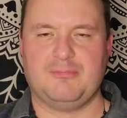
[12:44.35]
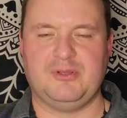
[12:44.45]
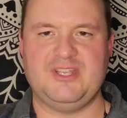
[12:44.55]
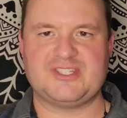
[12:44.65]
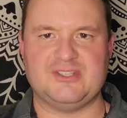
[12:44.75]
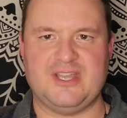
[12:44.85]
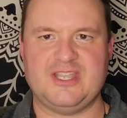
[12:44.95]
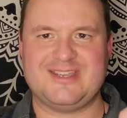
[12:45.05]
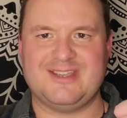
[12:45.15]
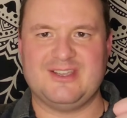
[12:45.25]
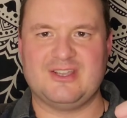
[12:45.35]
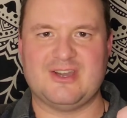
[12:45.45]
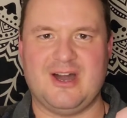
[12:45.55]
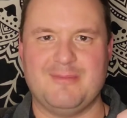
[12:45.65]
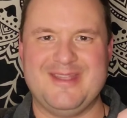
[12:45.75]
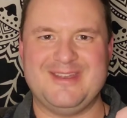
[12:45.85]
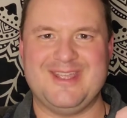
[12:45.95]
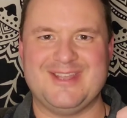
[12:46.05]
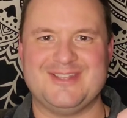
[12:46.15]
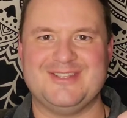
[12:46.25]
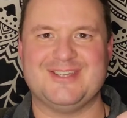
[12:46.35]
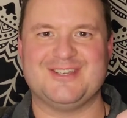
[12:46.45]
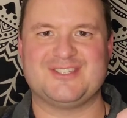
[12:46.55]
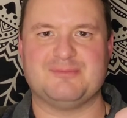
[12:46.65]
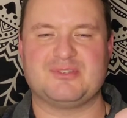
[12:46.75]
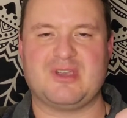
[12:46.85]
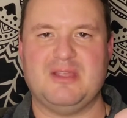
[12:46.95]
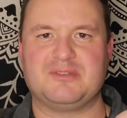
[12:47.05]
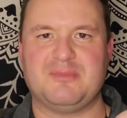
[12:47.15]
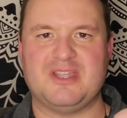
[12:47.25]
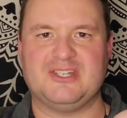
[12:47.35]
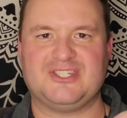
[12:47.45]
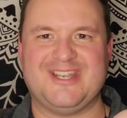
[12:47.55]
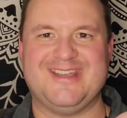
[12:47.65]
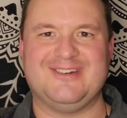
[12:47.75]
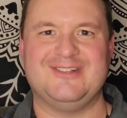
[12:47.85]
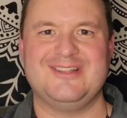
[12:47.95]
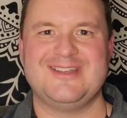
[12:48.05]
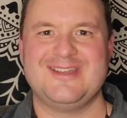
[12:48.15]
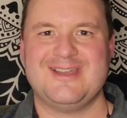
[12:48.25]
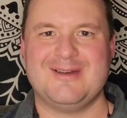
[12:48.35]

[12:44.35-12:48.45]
Please like, comment, and uh, subscribe to my uh, channel.